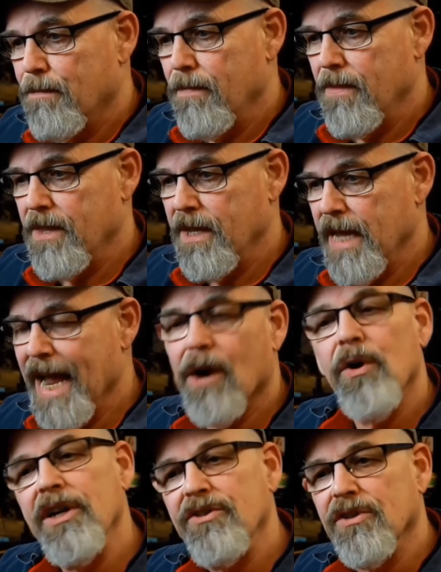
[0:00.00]
the
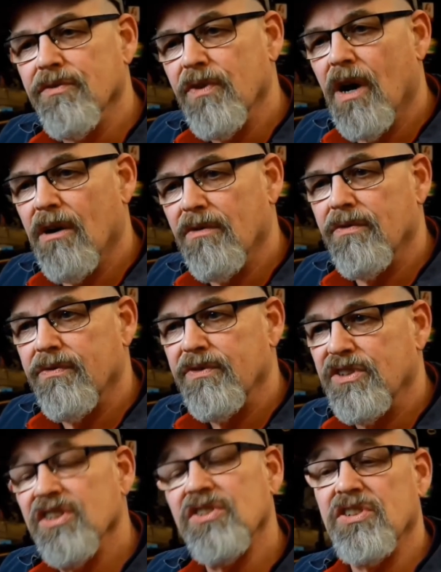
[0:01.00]
areas of
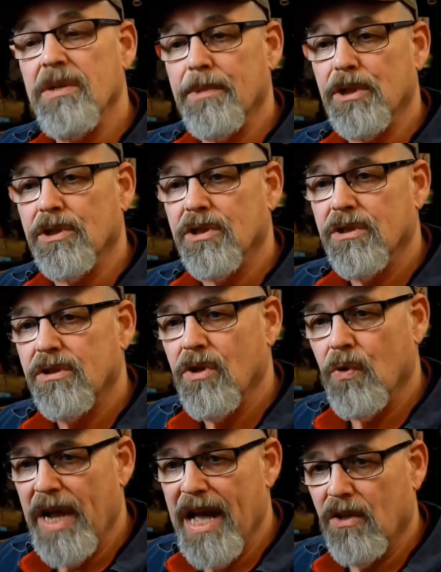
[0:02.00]
dissimilar
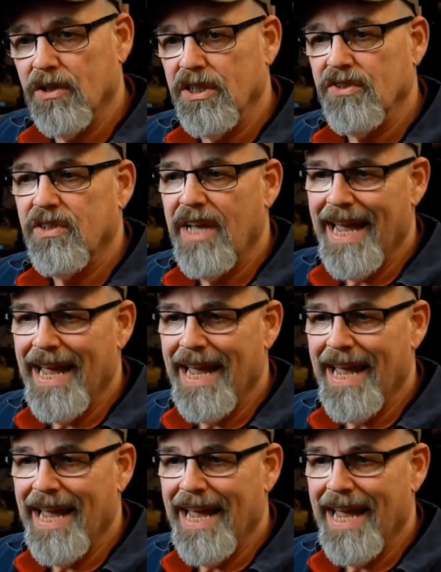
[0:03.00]
tonalities